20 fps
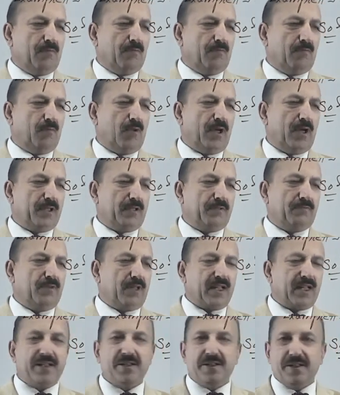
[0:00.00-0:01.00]
y. What
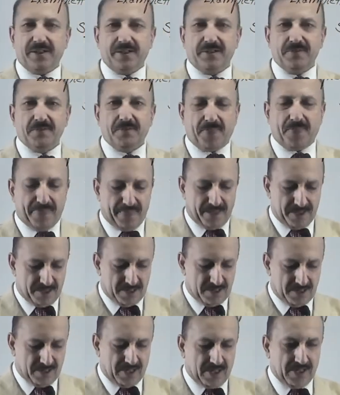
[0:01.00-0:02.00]
I did,
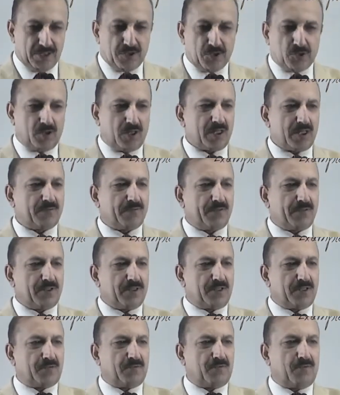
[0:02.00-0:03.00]
I transferred
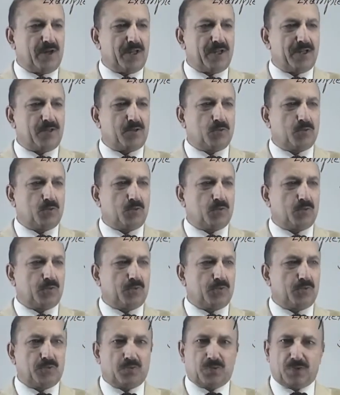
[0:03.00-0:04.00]
this y to
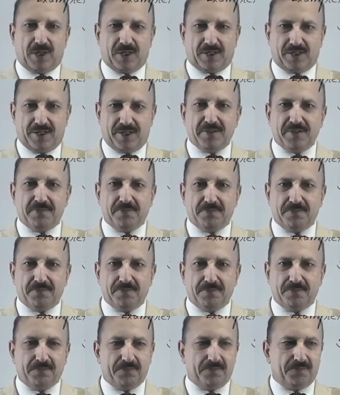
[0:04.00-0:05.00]
right side,
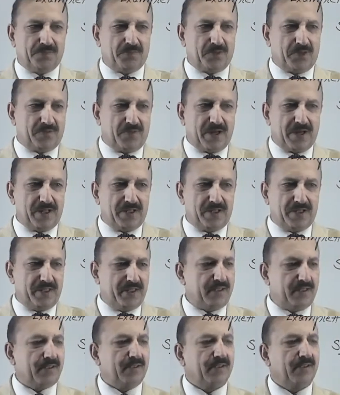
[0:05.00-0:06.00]
dividing
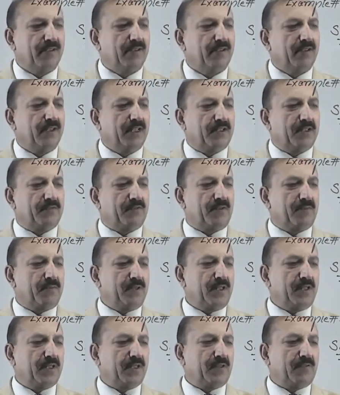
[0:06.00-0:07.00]
here, it will be
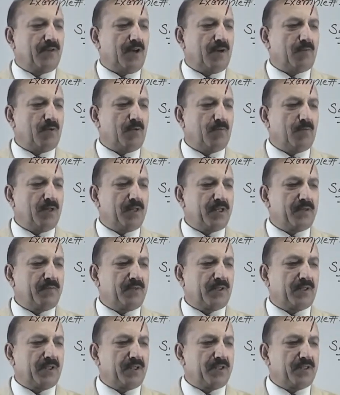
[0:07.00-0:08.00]
in the form of
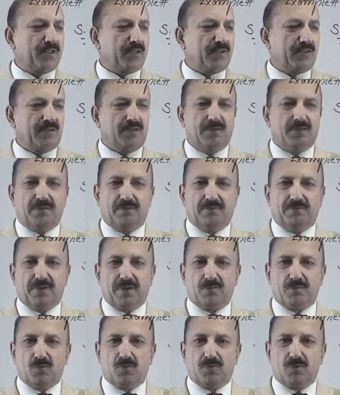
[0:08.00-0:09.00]
multiplication when
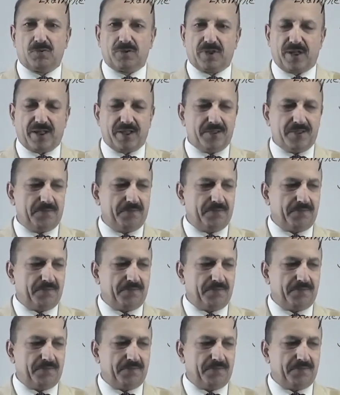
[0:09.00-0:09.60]
moved to the right,